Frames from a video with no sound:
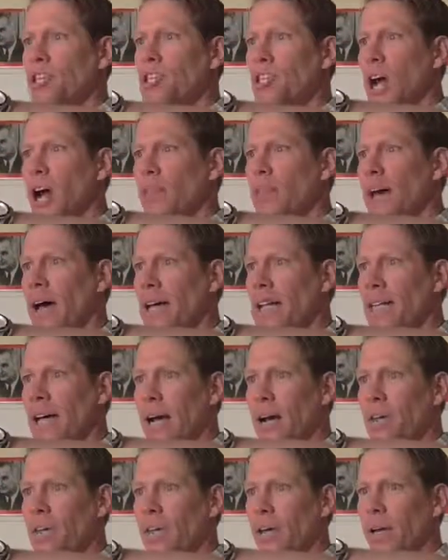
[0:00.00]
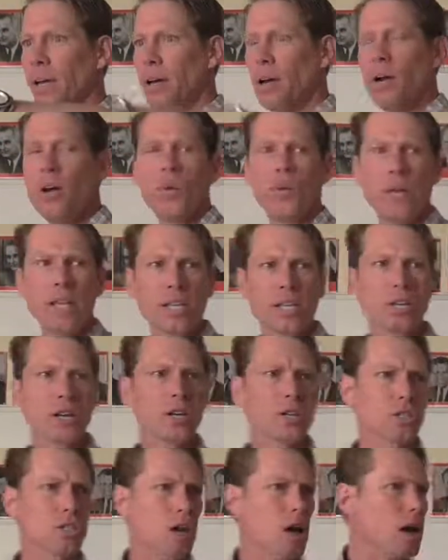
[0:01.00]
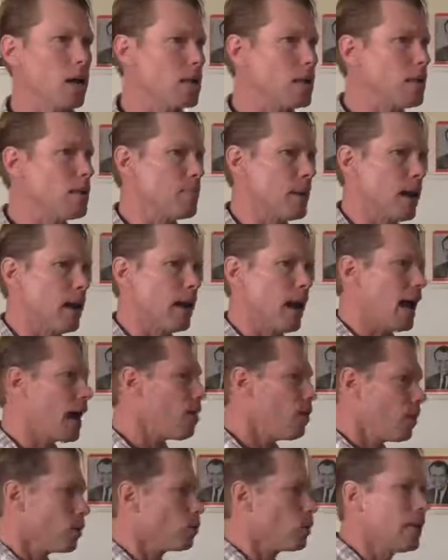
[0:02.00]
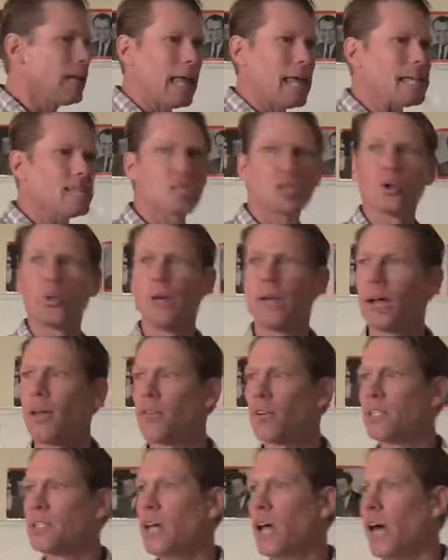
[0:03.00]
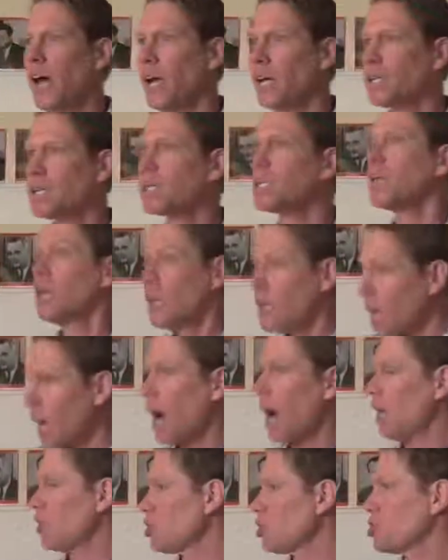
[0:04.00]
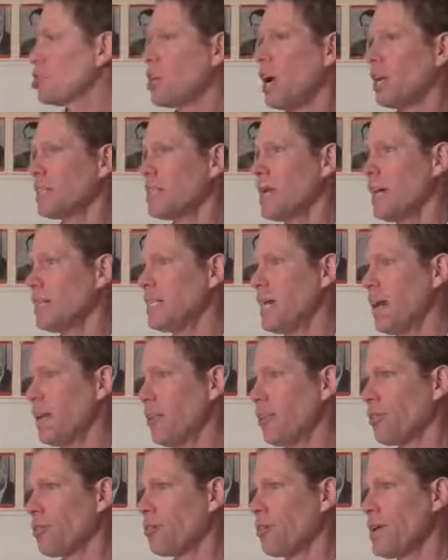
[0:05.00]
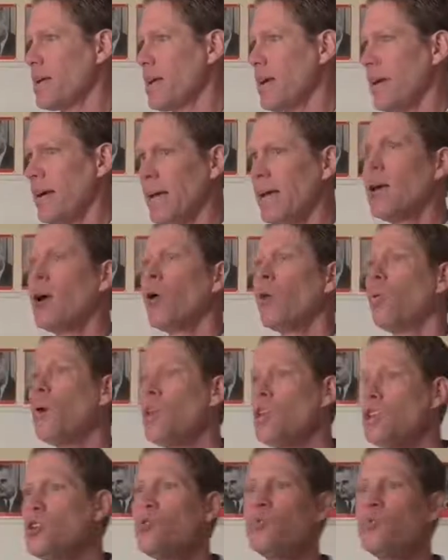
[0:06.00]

going to jot that down there. When he starts talking about how it relates to another text, I'll just jot that down at 3A. When